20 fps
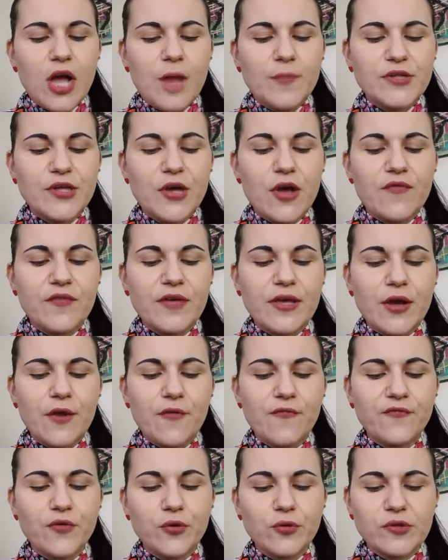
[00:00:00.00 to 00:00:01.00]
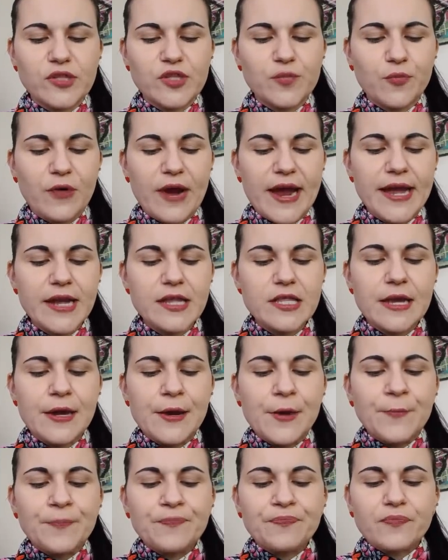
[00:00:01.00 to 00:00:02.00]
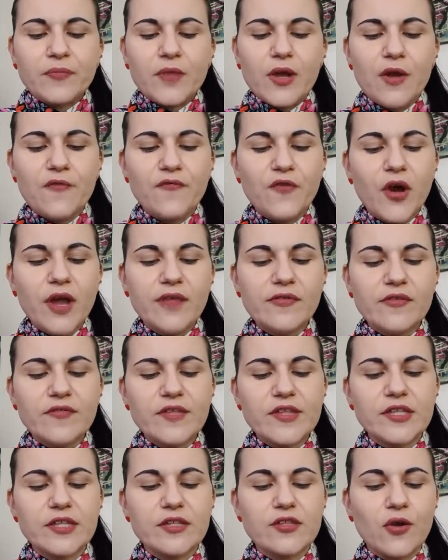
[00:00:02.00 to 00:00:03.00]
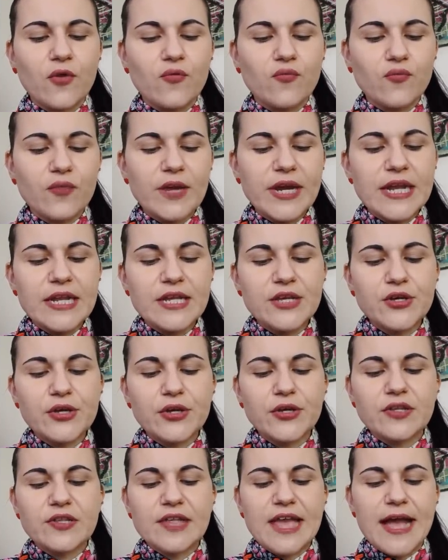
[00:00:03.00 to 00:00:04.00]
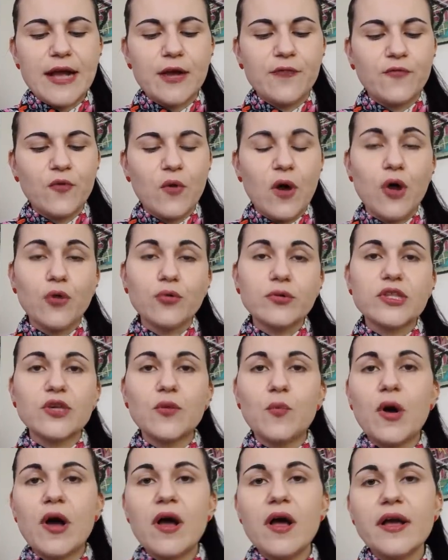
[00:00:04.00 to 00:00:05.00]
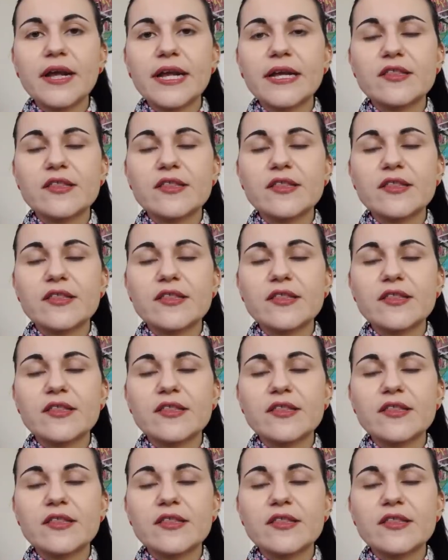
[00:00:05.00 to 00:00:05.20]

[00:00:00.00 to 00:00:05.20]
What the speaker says: observing a full spread. I find that this is a really good deck for altar work.